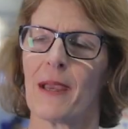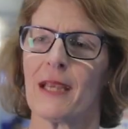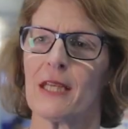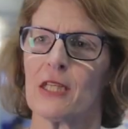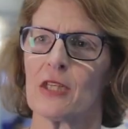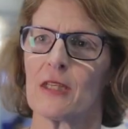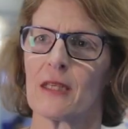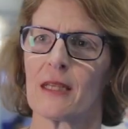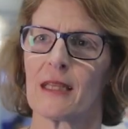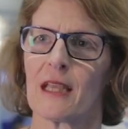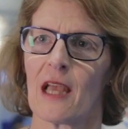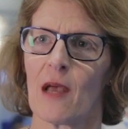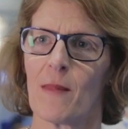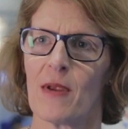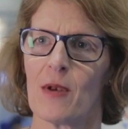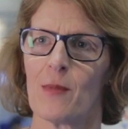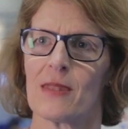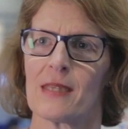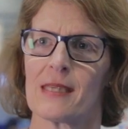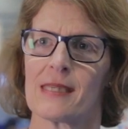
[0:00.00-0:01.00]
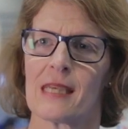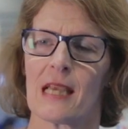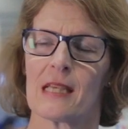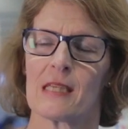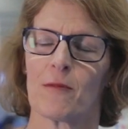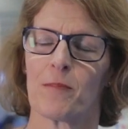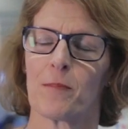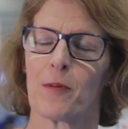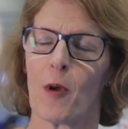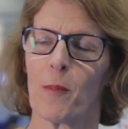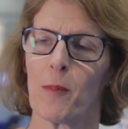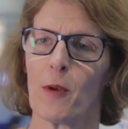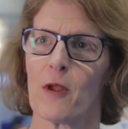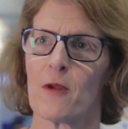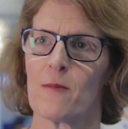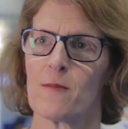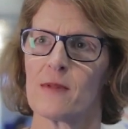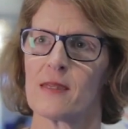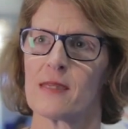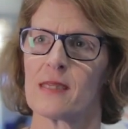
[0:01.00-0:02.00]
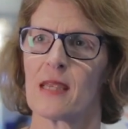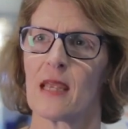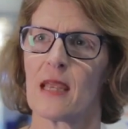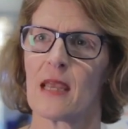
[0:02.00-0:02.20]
patient can come in with a set of problems.